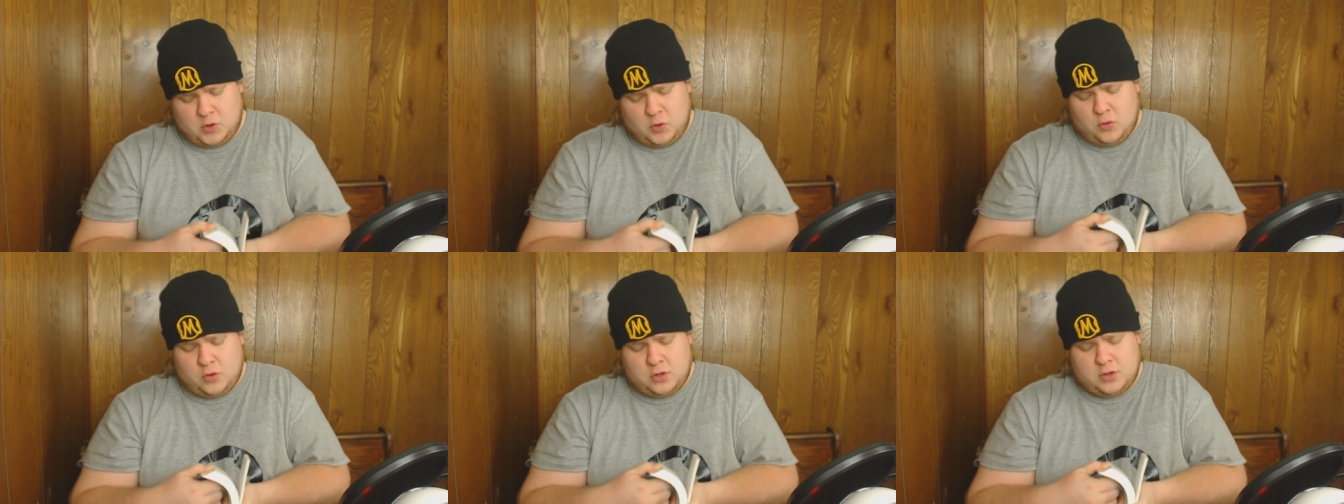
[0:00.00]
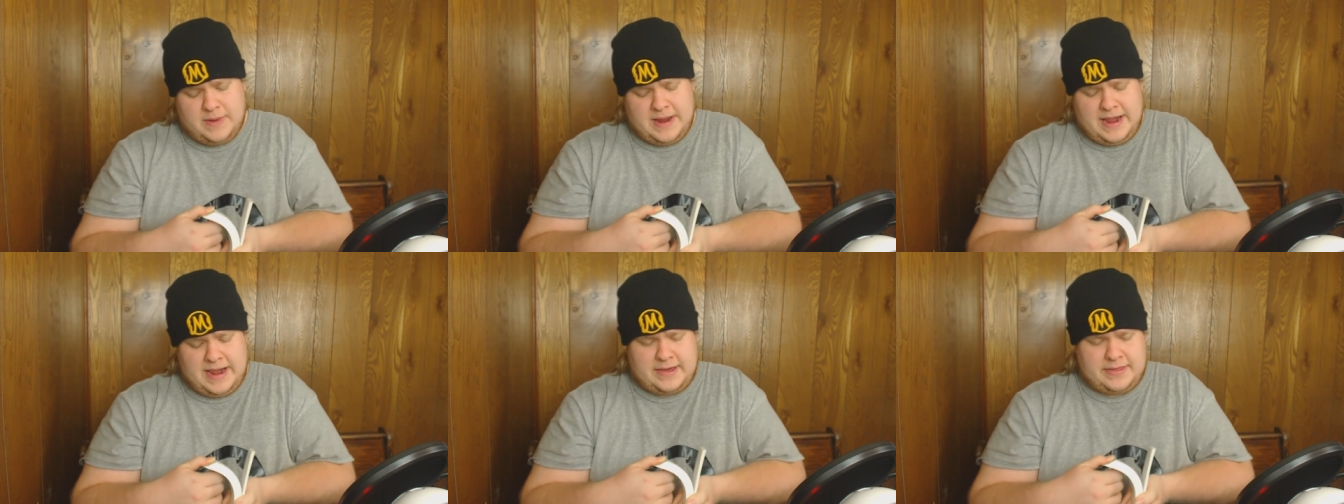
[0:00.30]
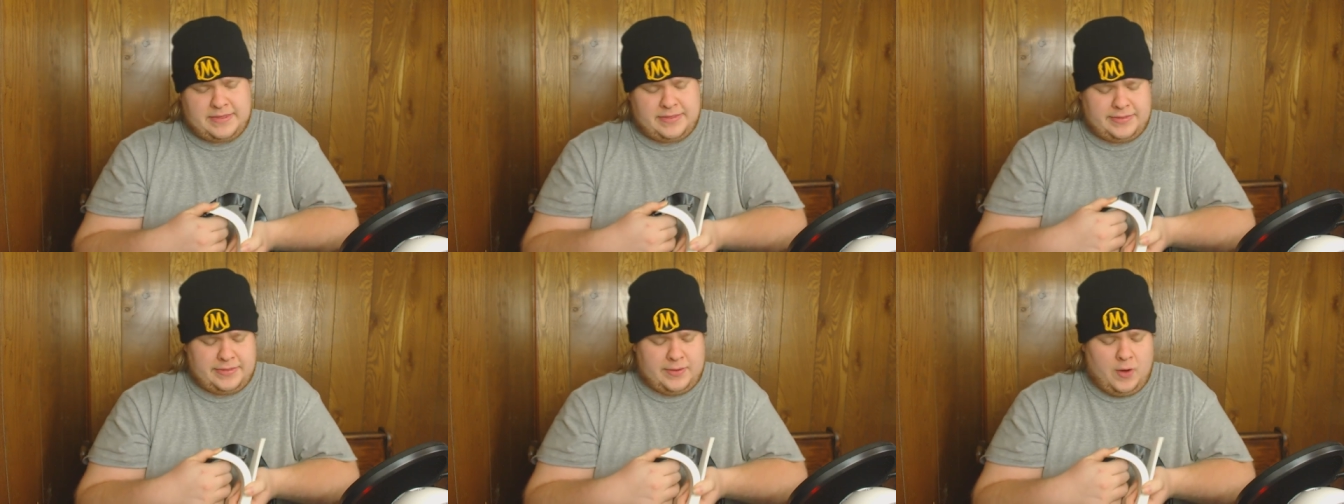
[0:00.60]
quarterback
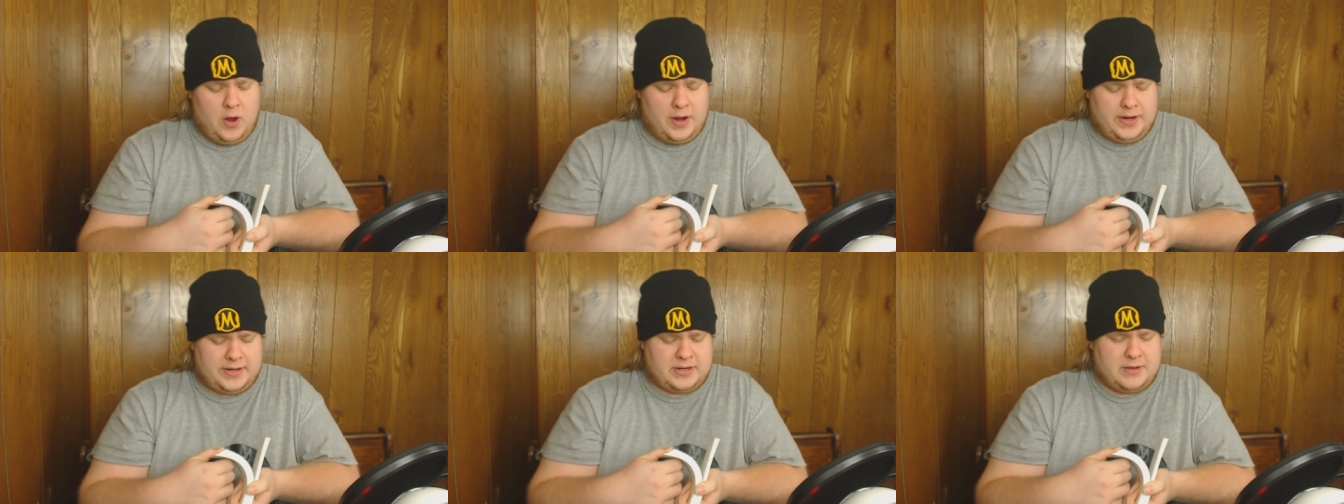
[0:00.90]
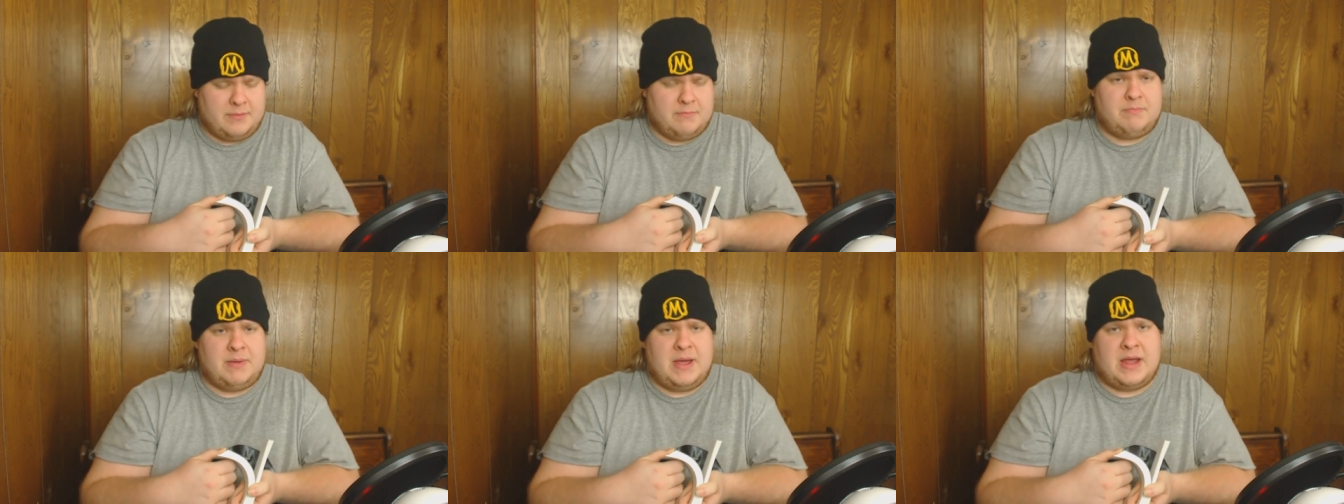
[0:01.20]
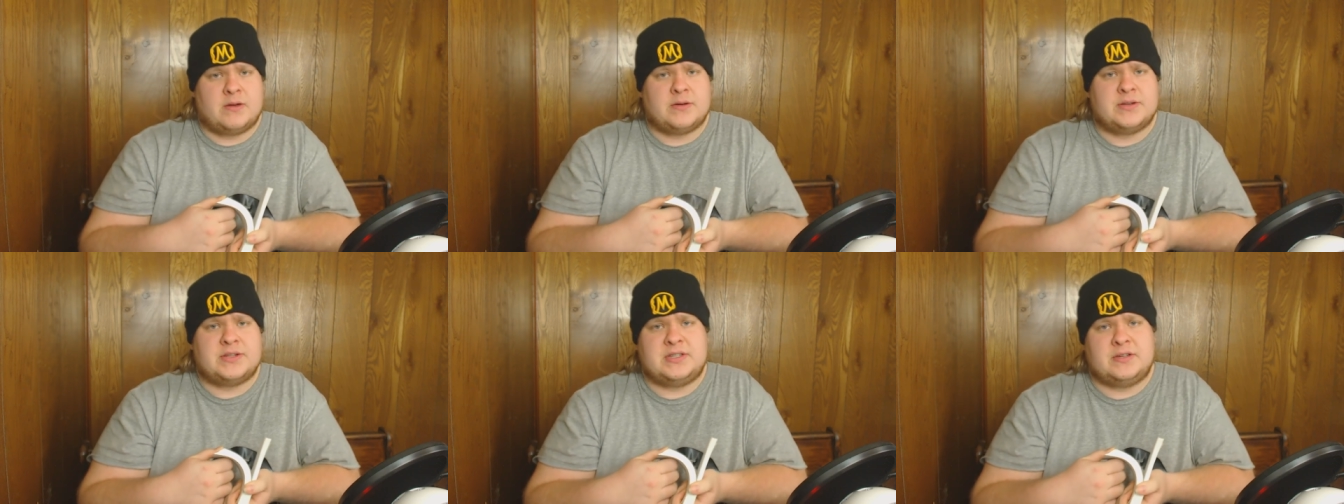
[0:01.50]
thought,
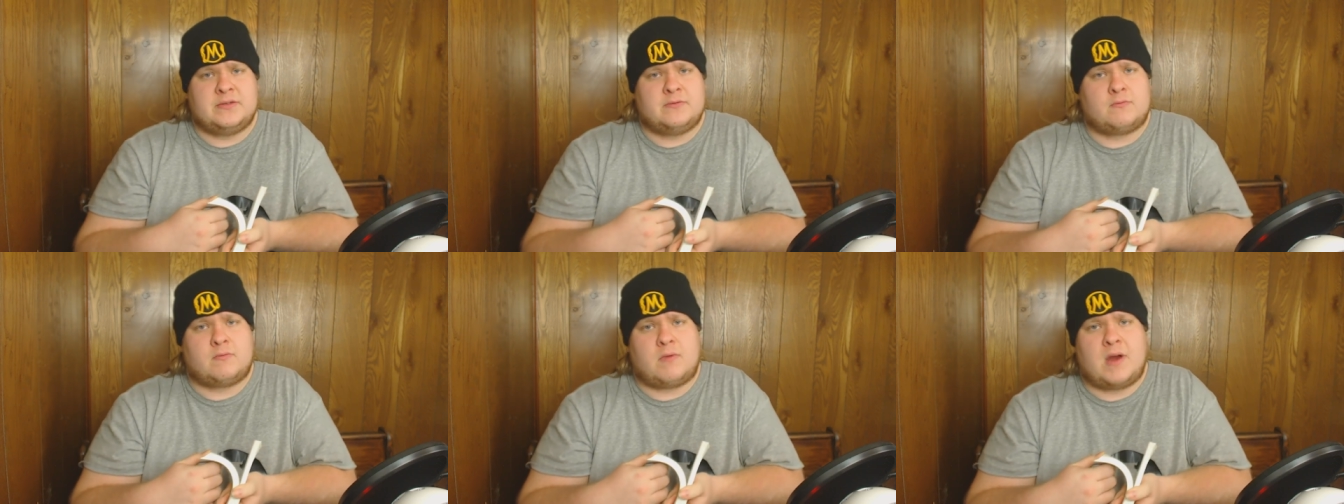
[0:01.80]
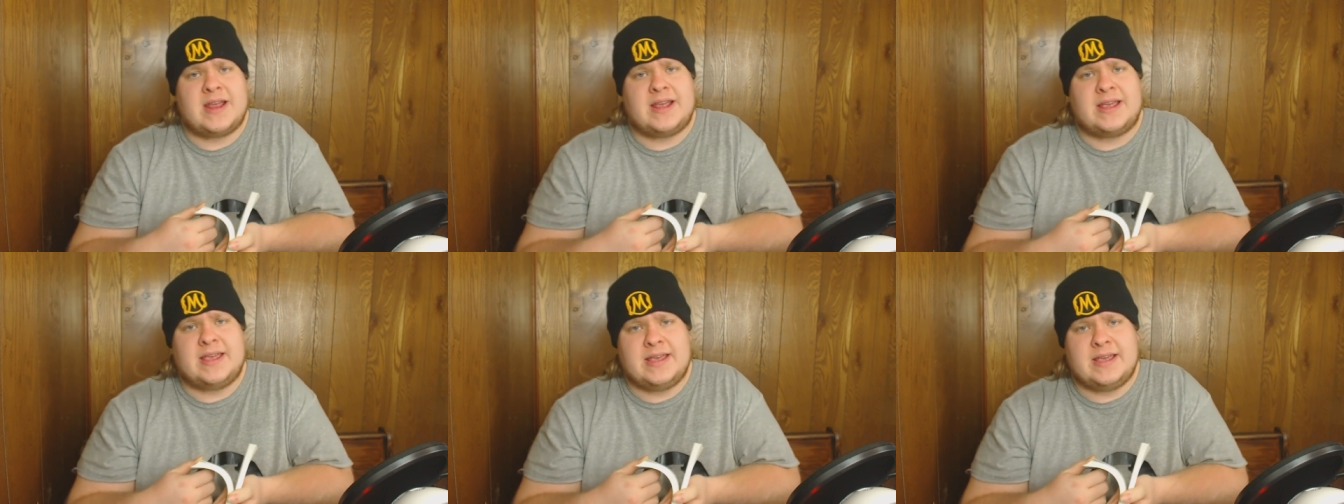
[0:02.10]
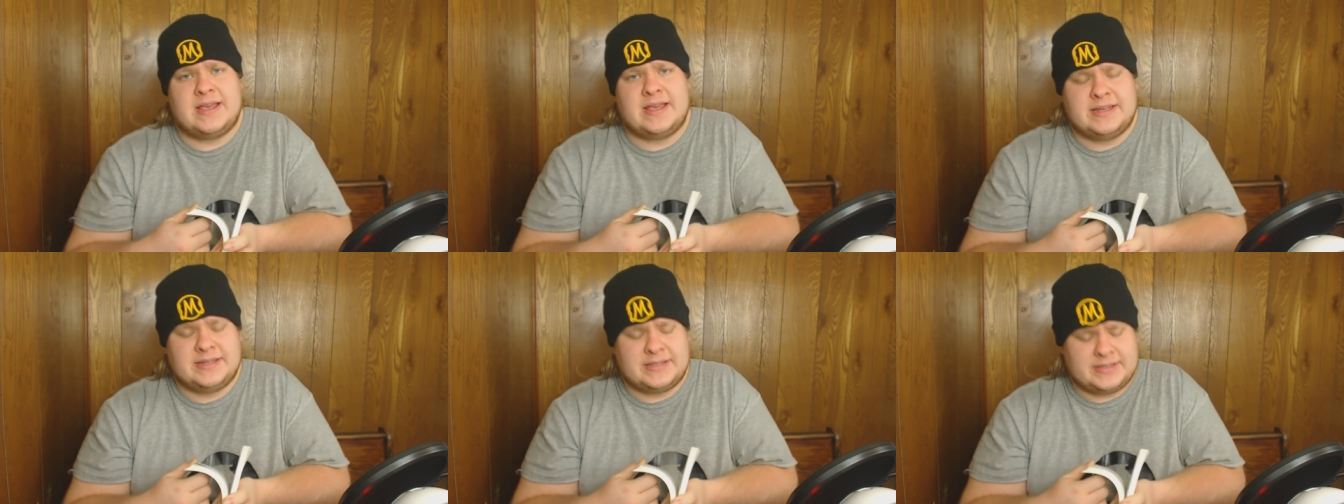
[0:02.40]
comparison,
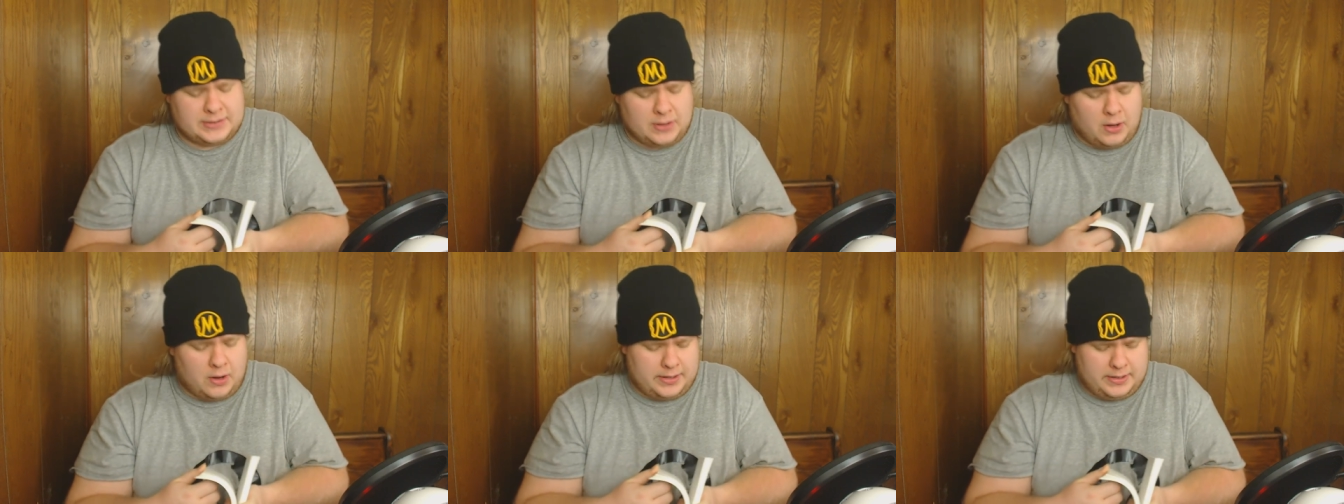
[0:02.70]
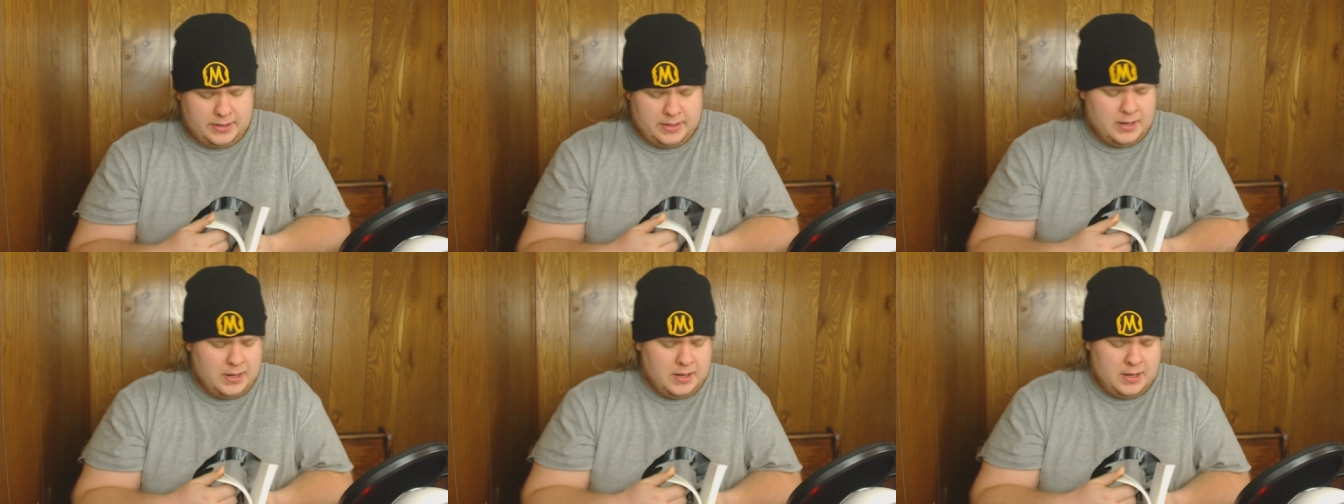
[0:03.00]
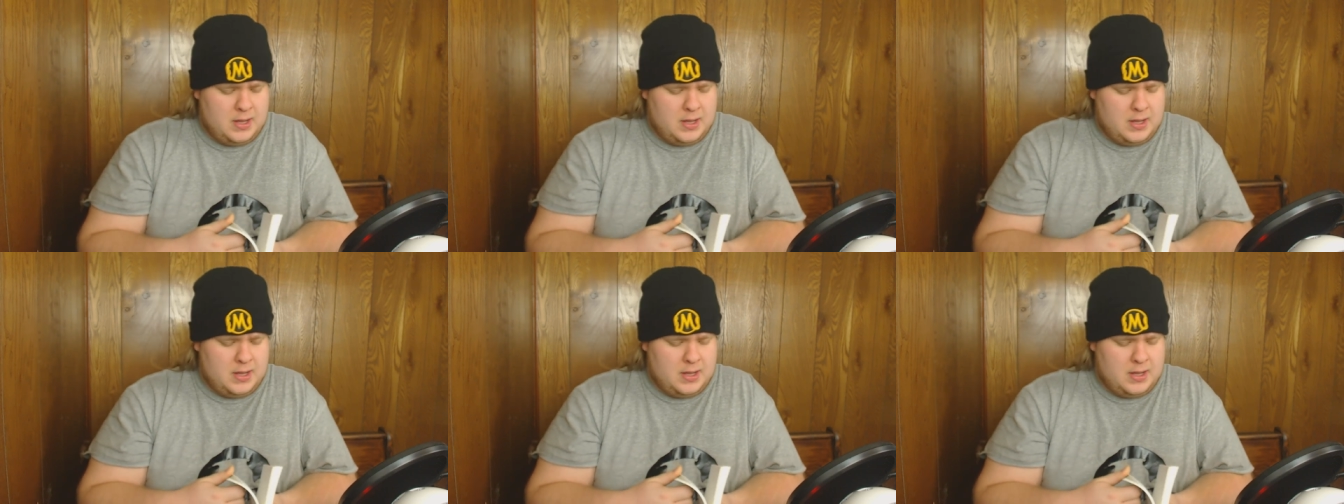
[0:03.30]
ranking he's thought,